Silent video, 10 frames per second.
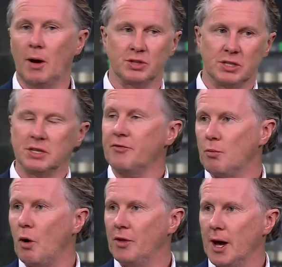That was a
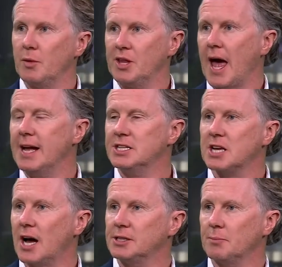different one there, where they get
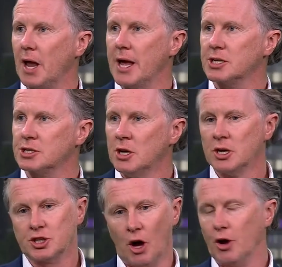inside the players,
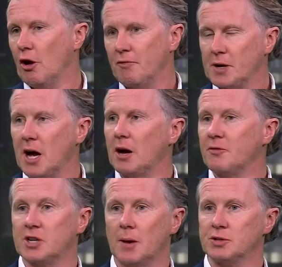starting an
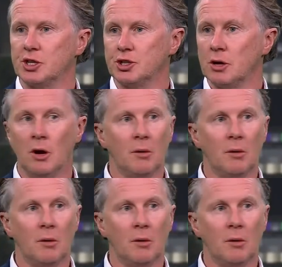offside position.